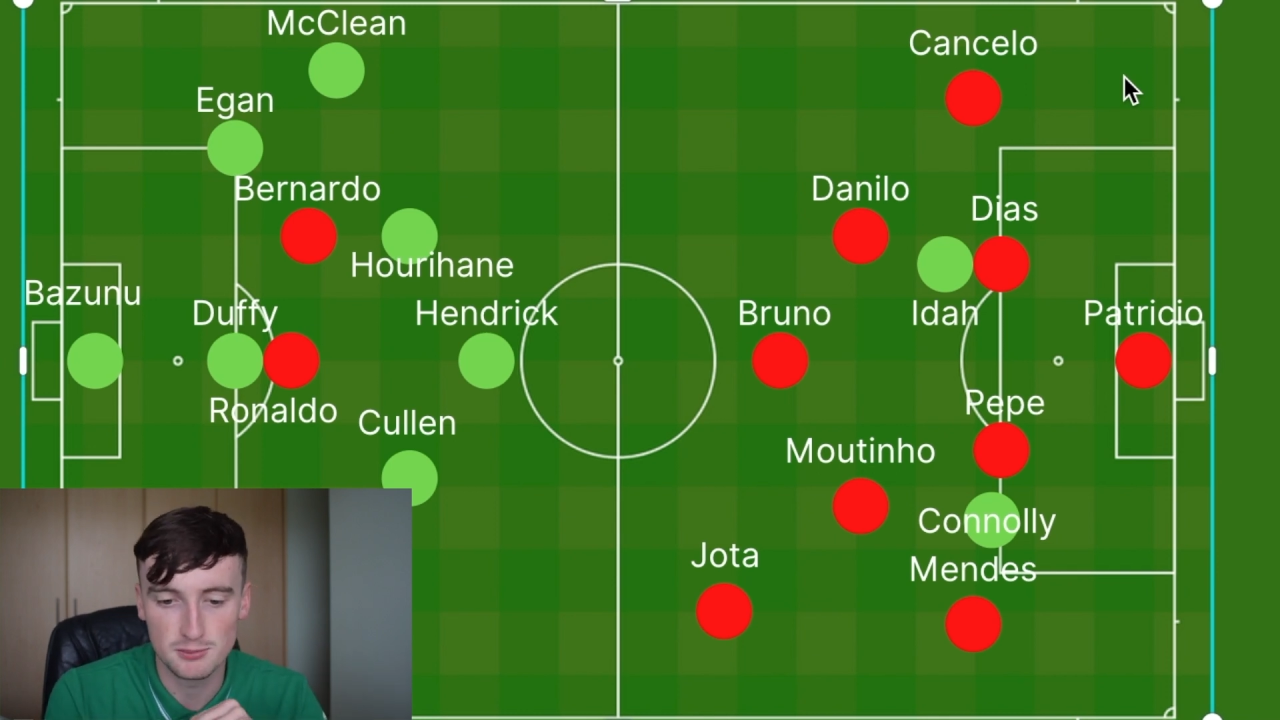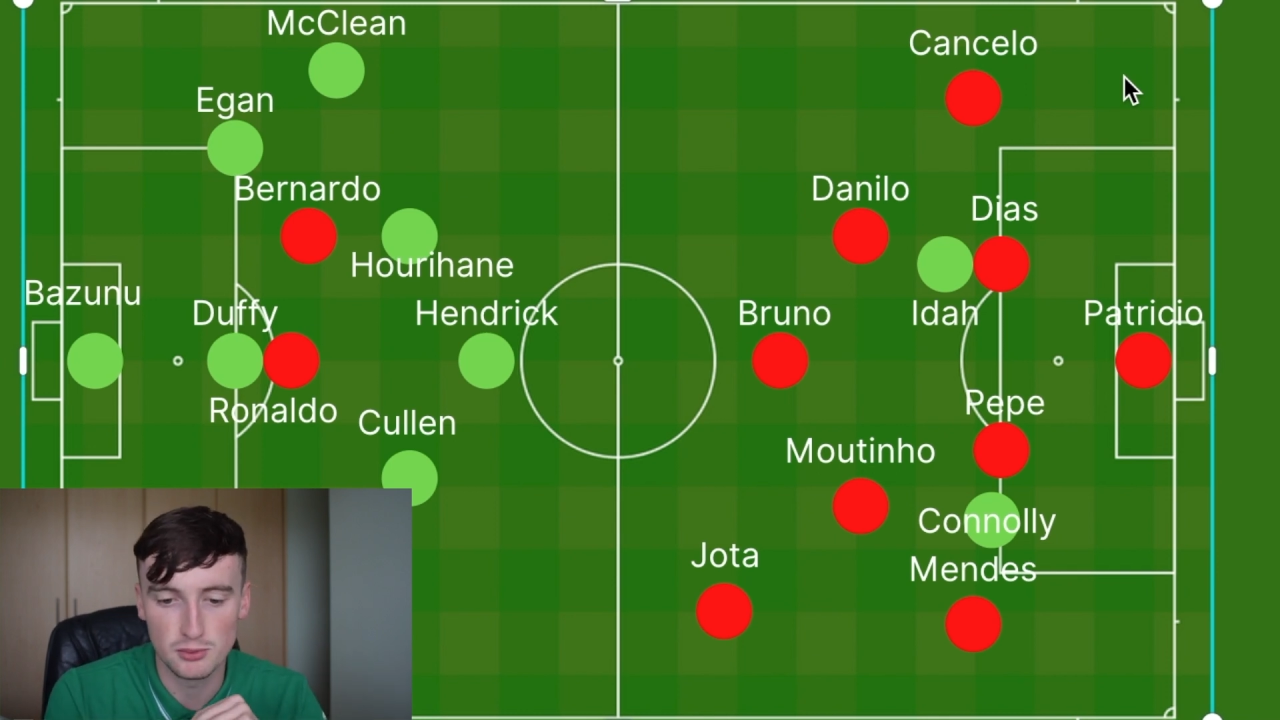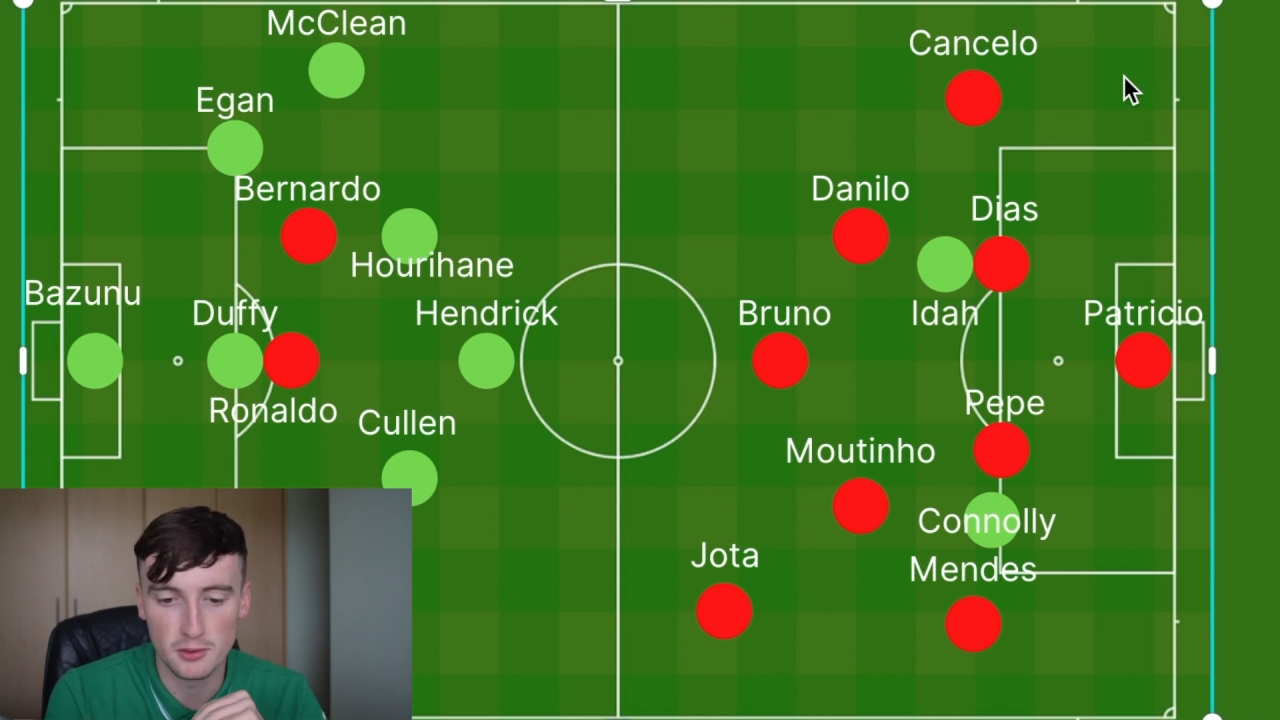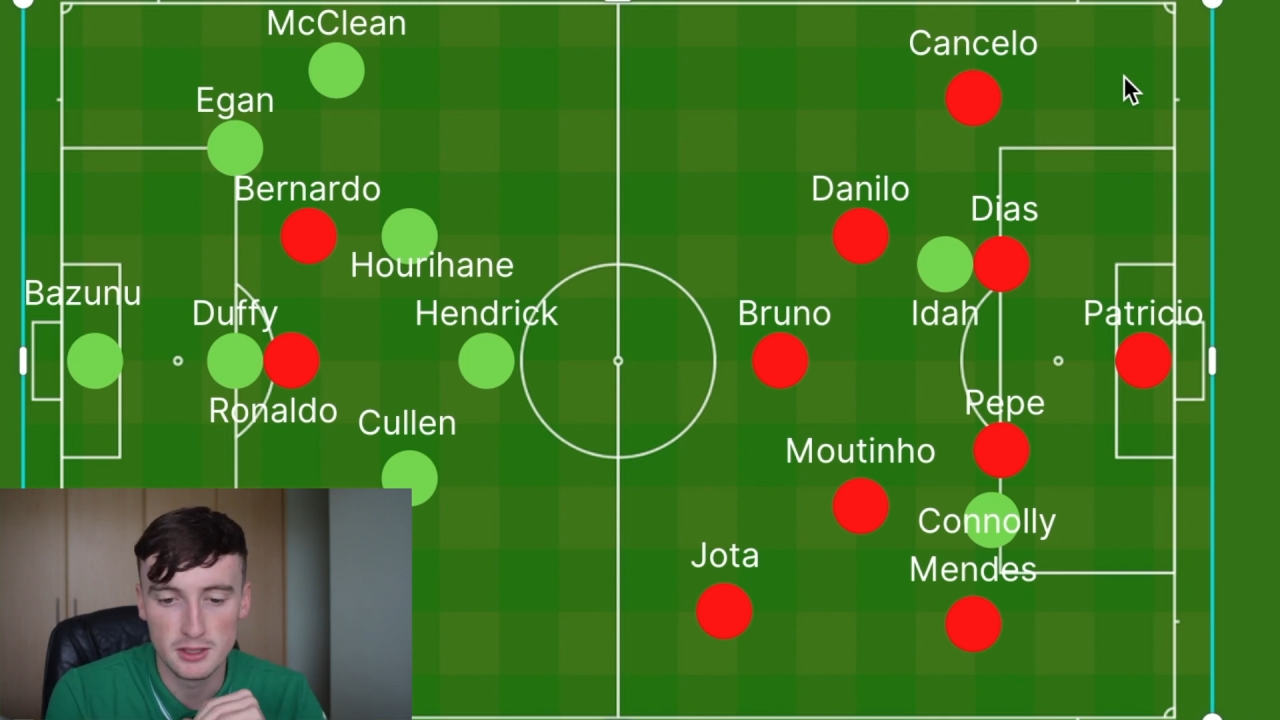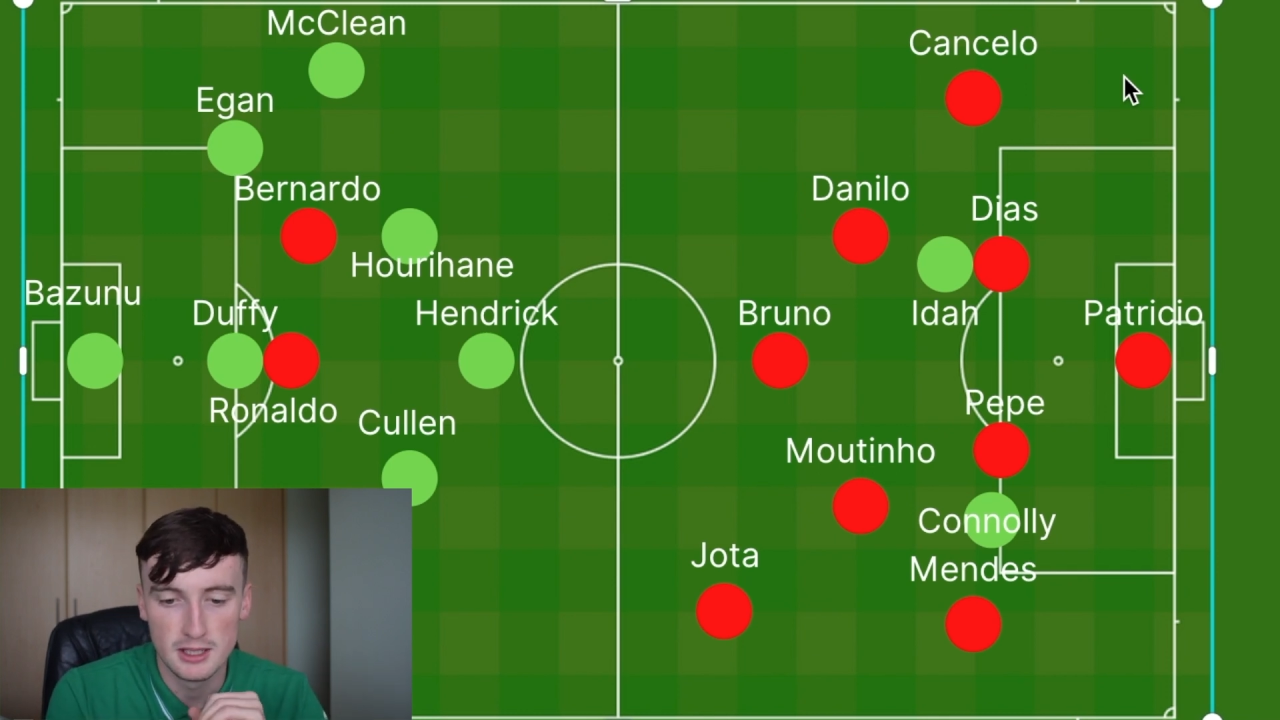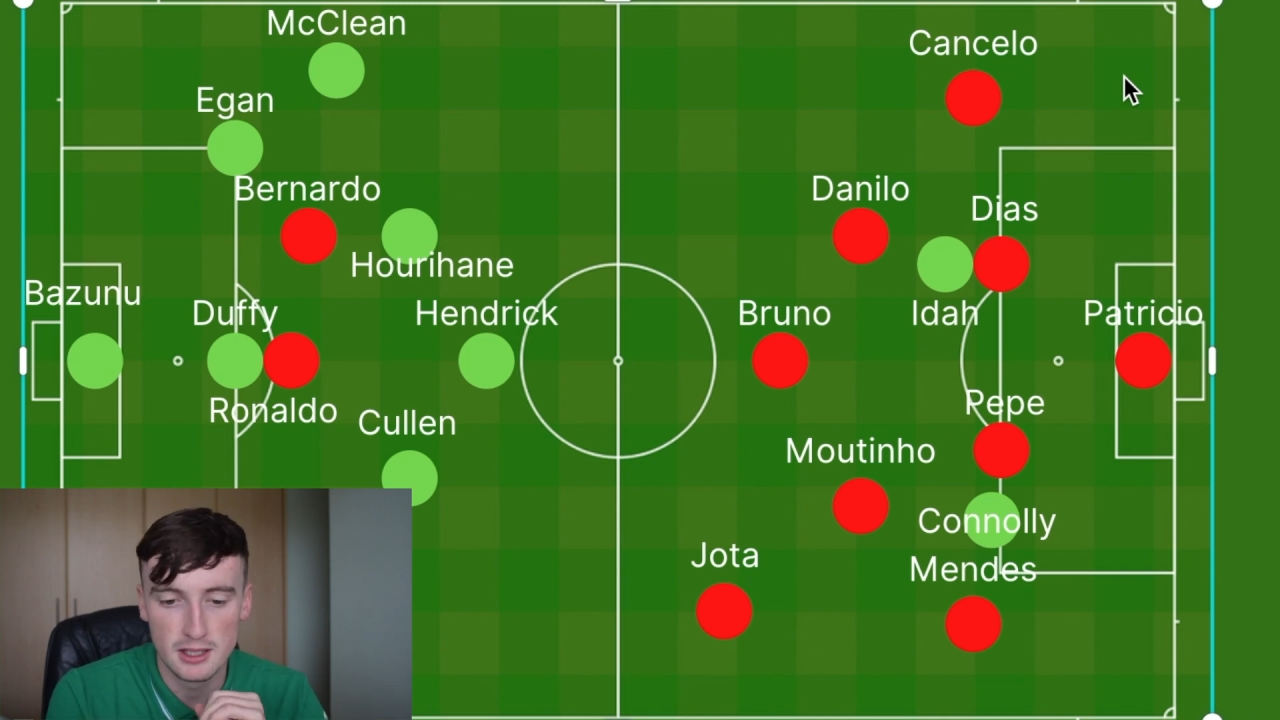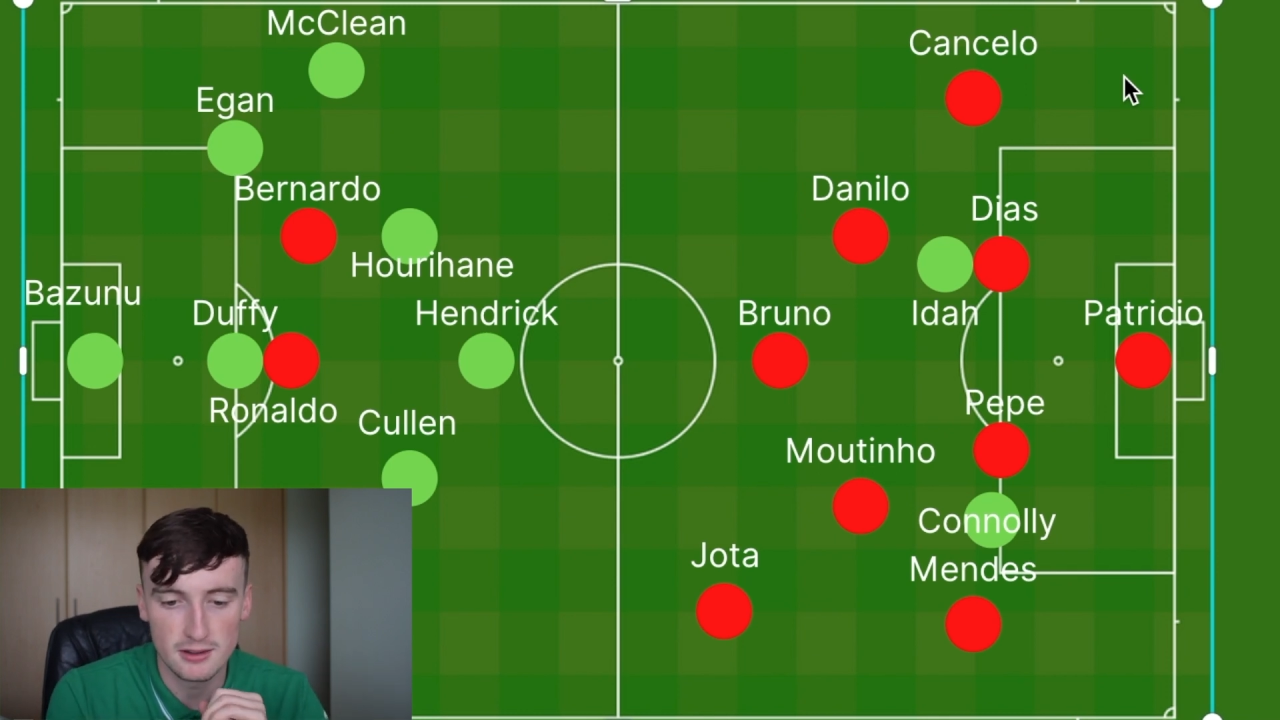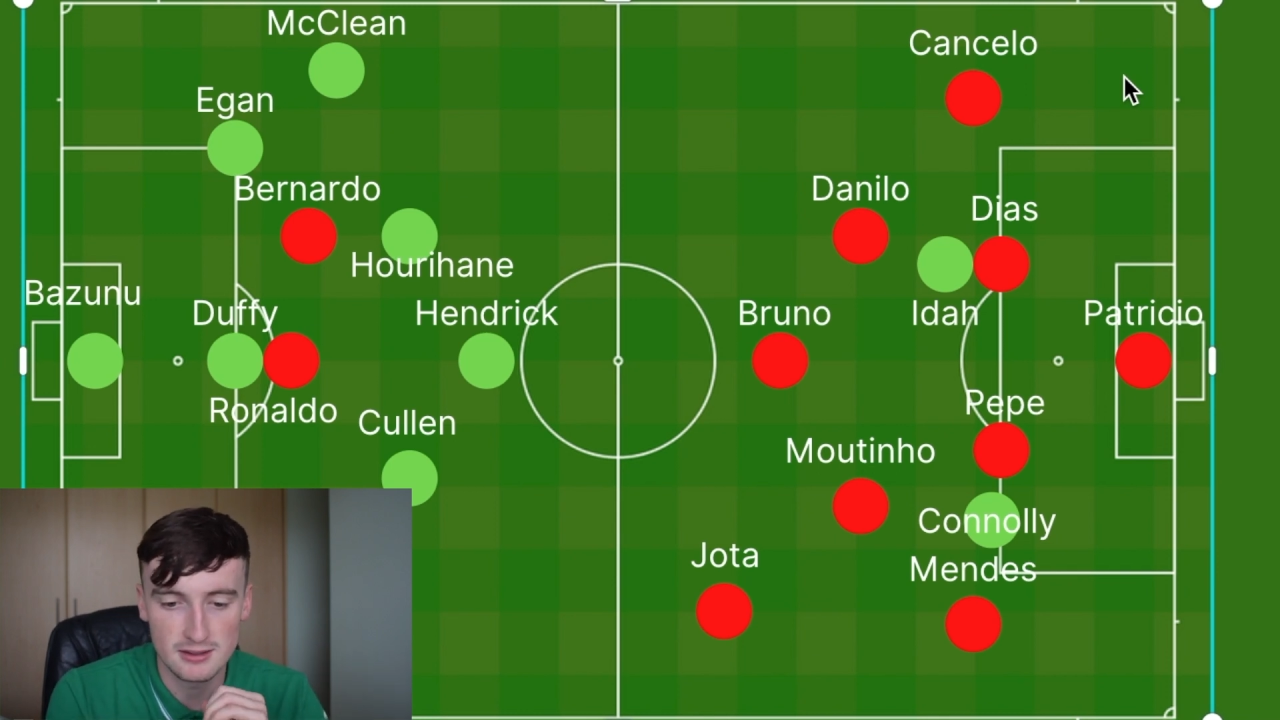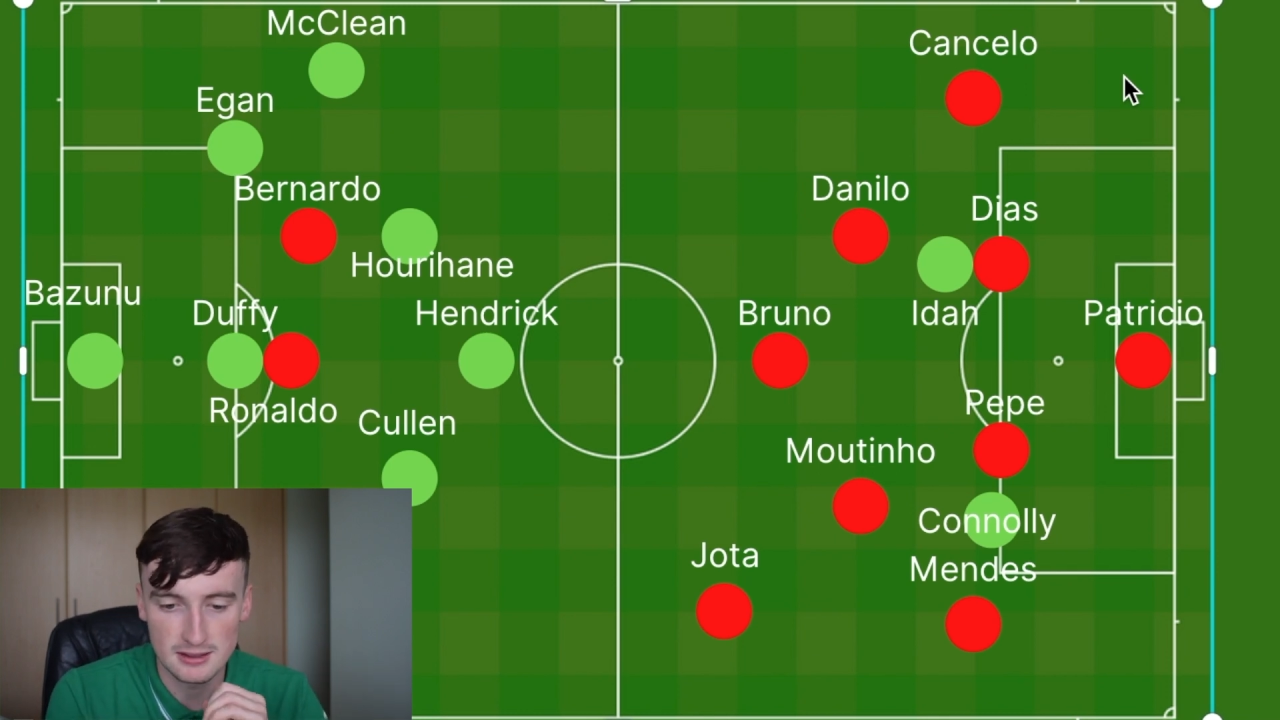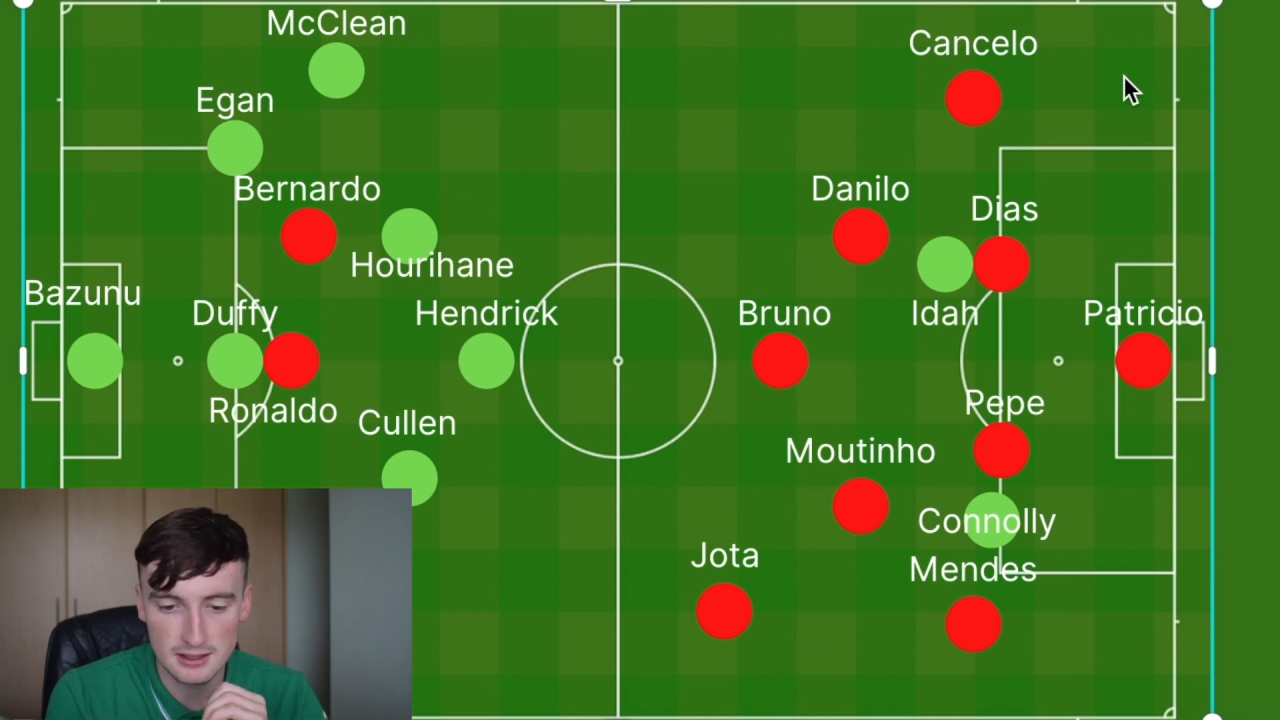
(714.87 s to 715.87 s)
but I think